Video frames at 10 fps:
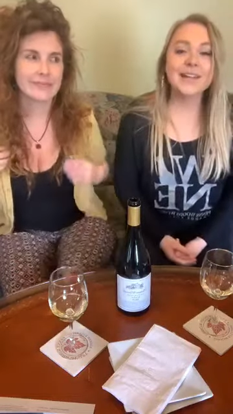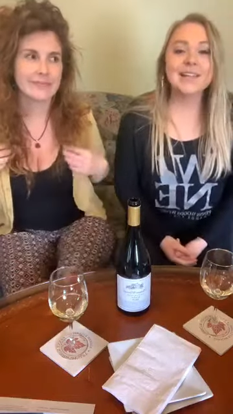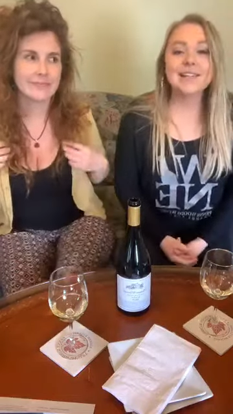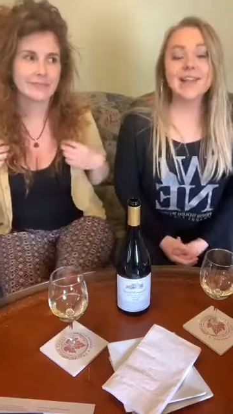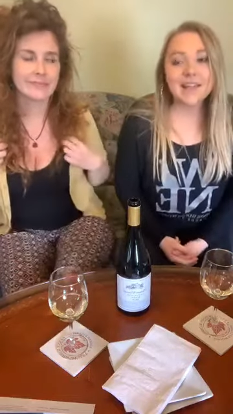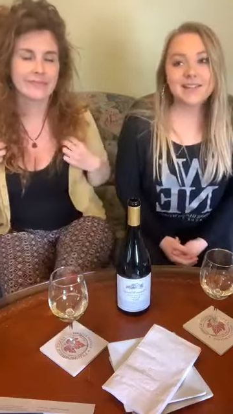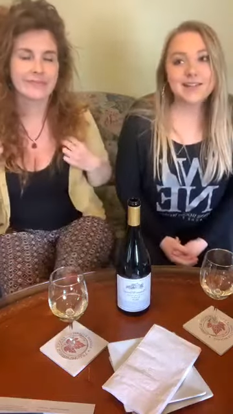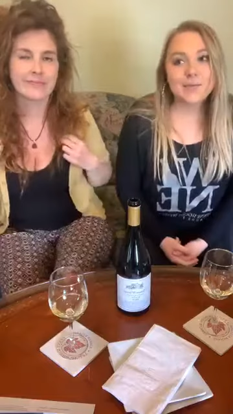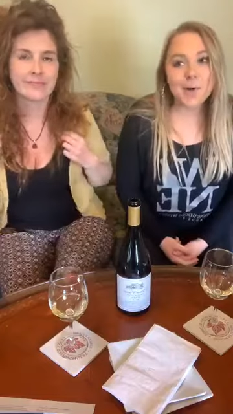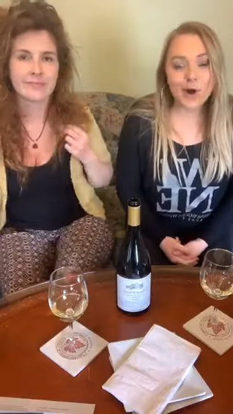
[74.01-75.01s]
Speaker 1: mm. dates
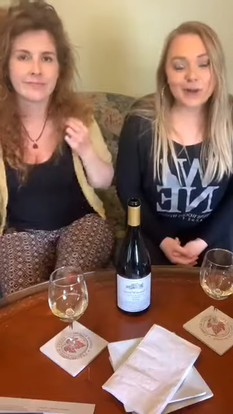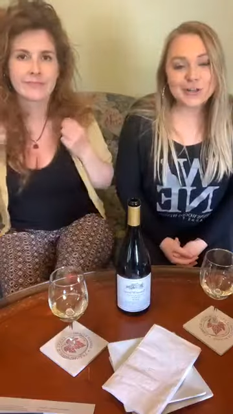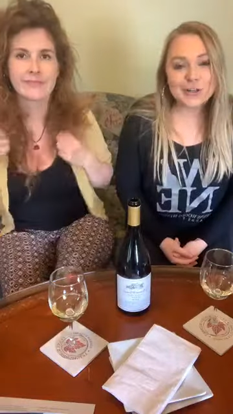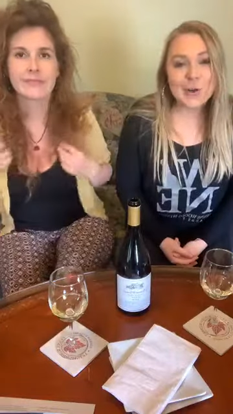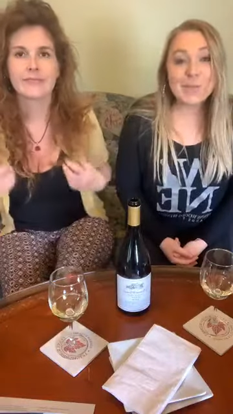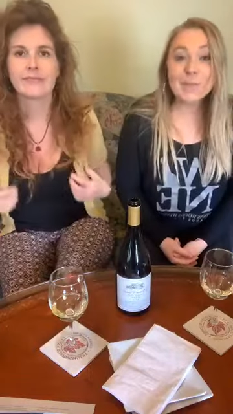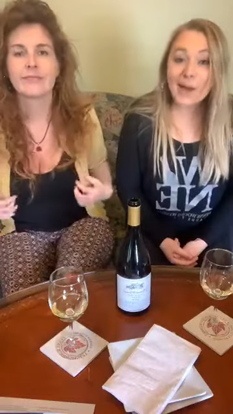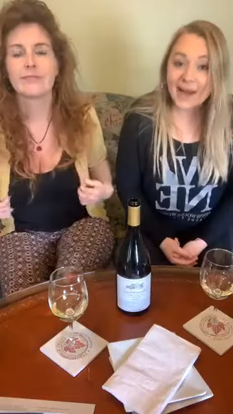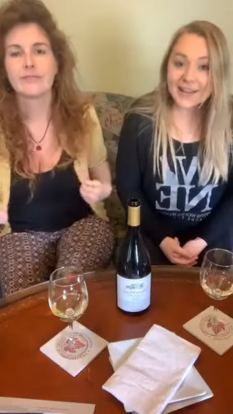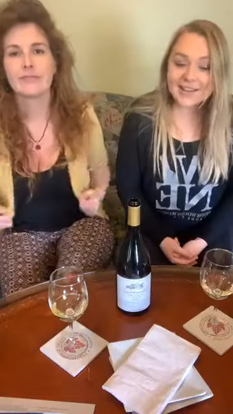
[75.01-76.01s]
in March,
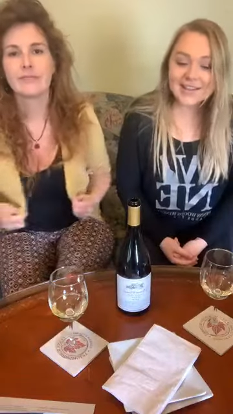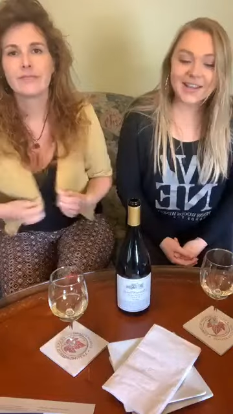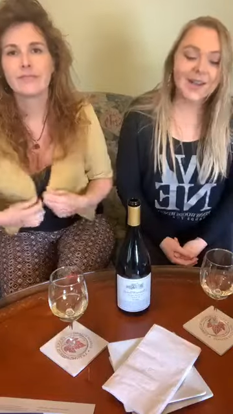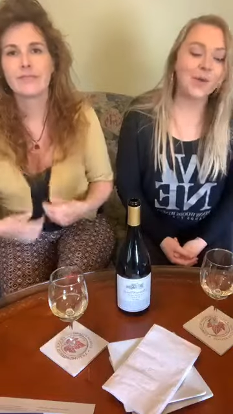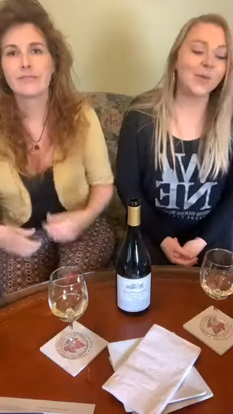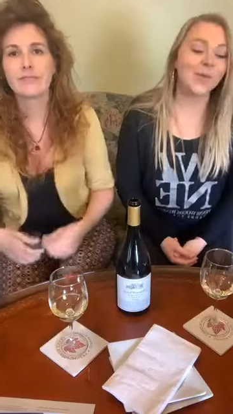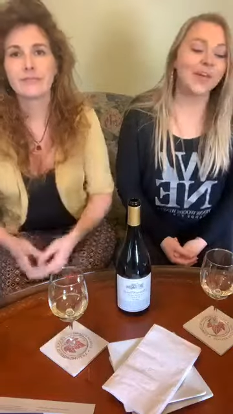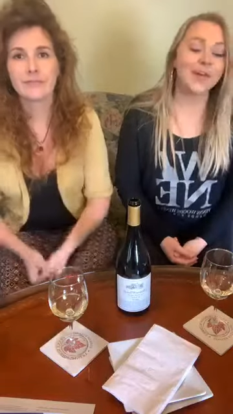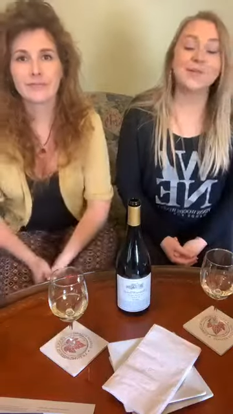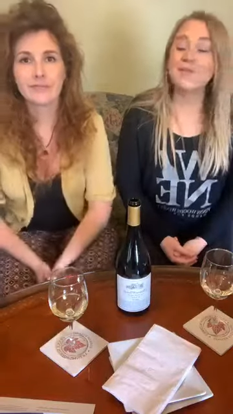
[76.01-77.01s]
but
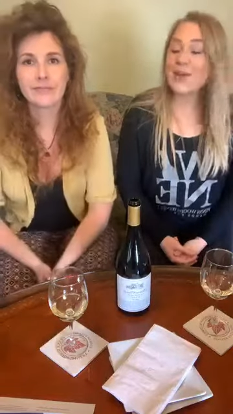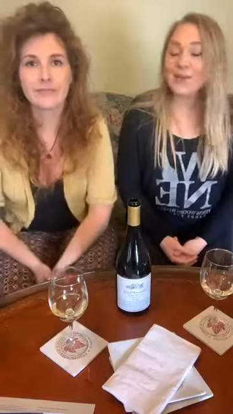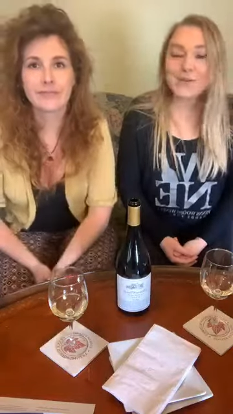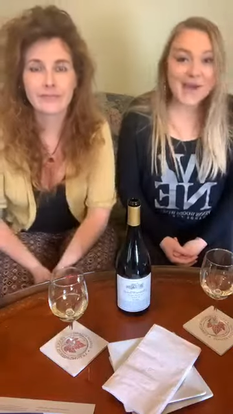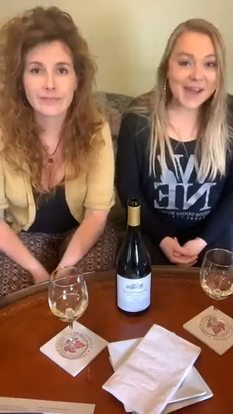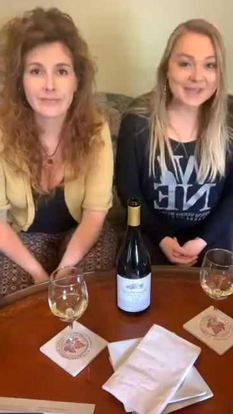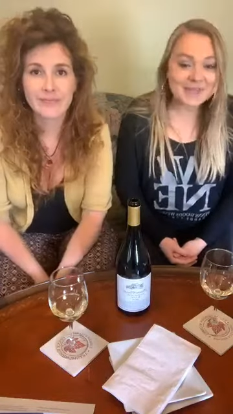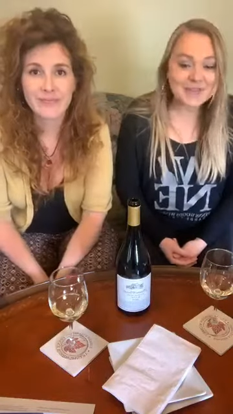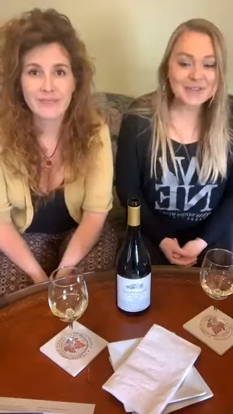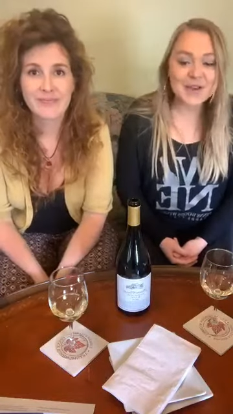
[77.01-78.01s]
we found a way.
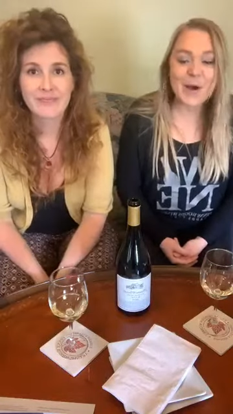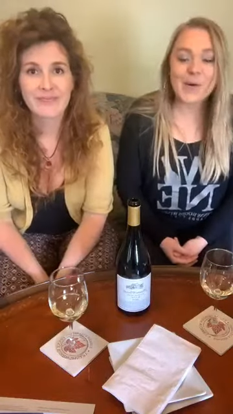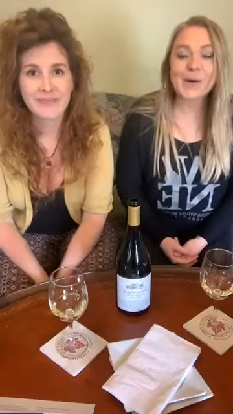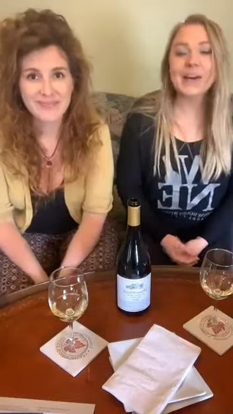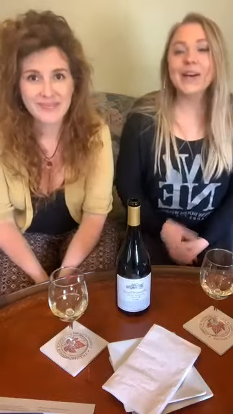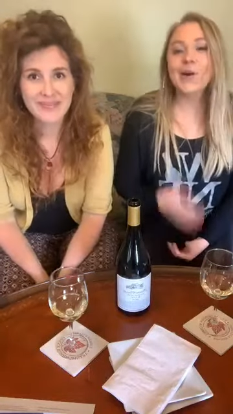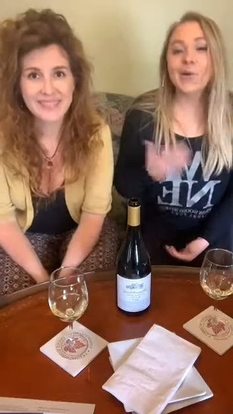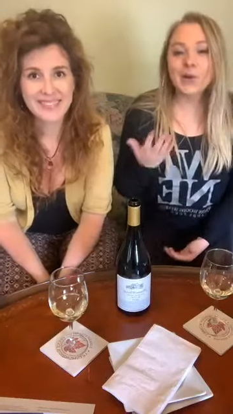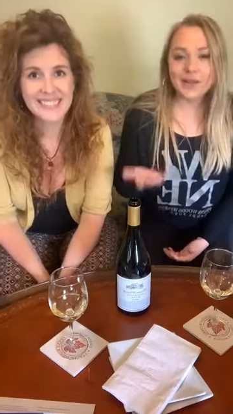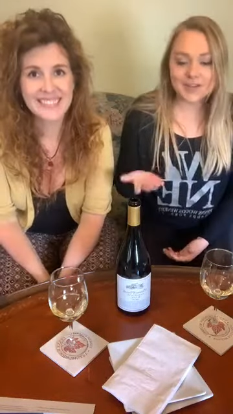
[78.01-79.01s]
So
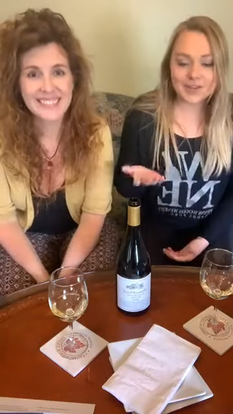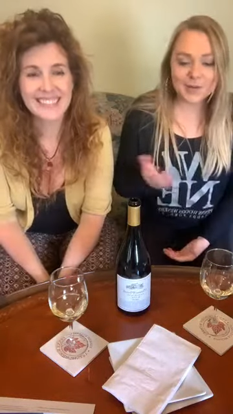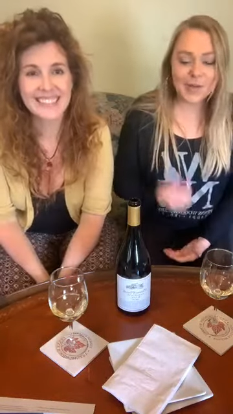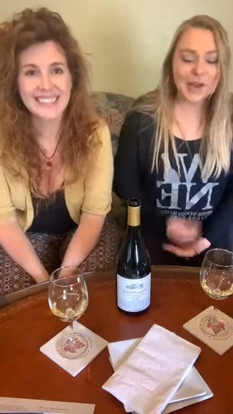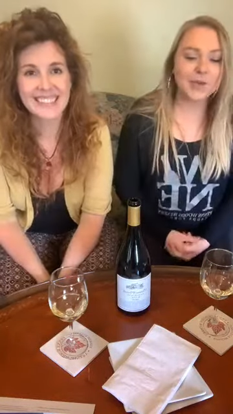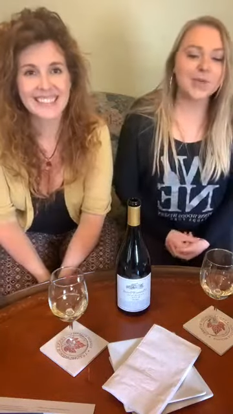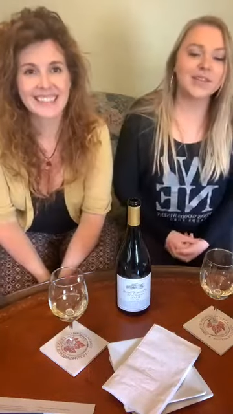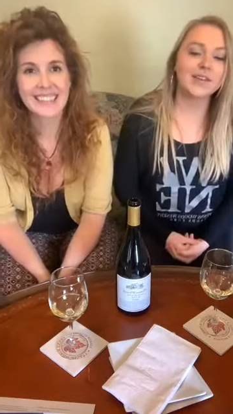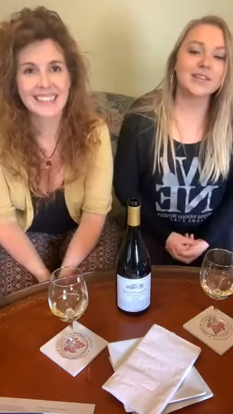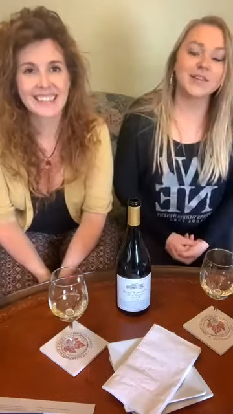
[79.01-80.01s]
we are still pairing
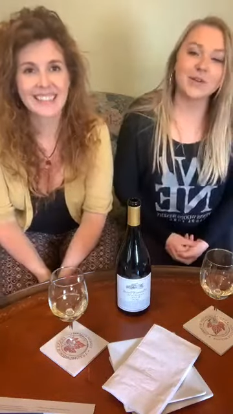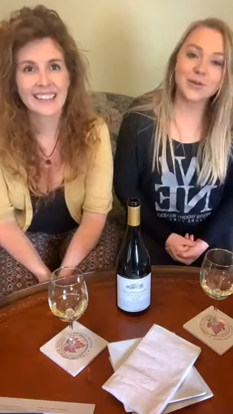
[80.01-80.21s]
with Dia